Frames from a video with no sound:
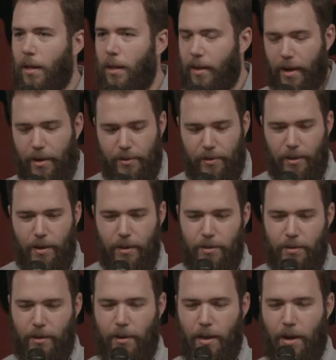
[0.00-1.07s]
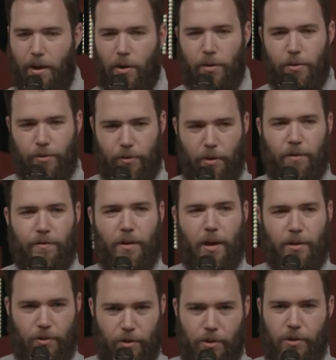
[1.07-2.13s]
that says that they are a
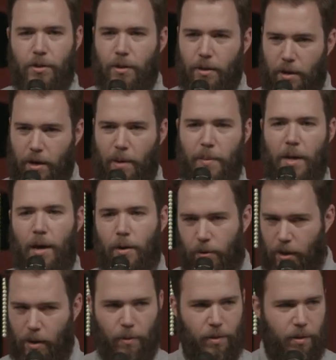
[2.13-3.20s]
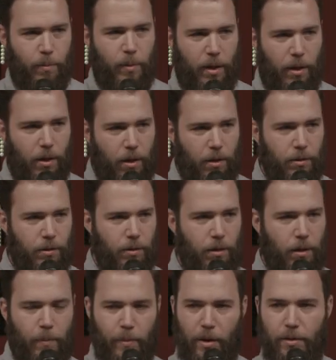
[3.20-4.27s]
certified Christian, then I'm not okay with them being on
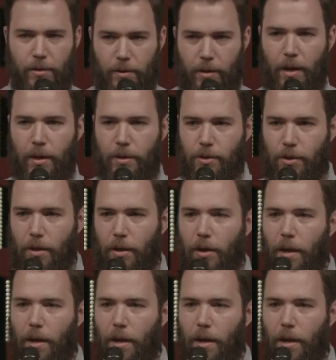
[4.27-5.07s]
up on stage.